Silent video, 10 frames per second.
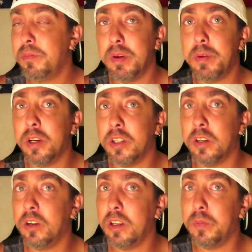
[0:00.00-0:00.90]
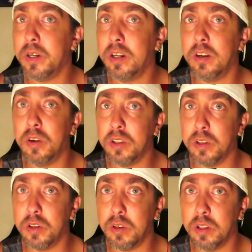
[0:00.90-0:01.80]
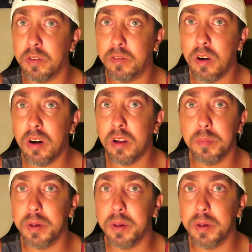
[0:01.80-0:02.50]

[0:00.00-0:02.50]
maybe in the early winter or the or the fall,